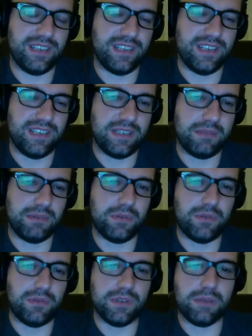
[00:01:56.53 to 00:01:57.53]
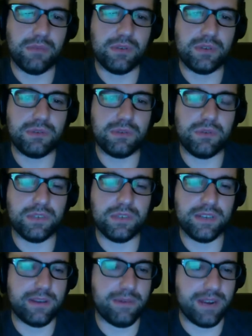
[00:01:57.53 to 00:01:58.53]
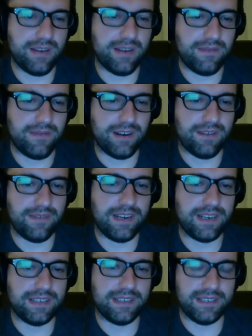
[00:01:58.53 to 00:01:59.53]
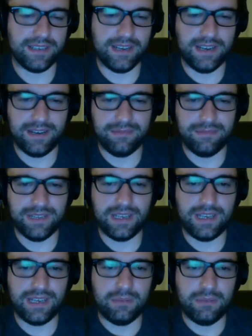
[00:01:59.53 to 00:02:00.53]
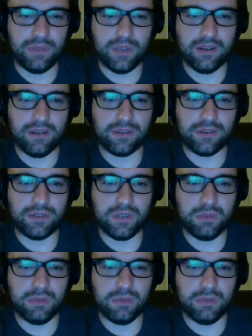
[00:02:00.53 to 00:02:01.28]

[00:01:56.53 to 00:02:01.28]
Some cool stuff coming out of Firefox. Looking super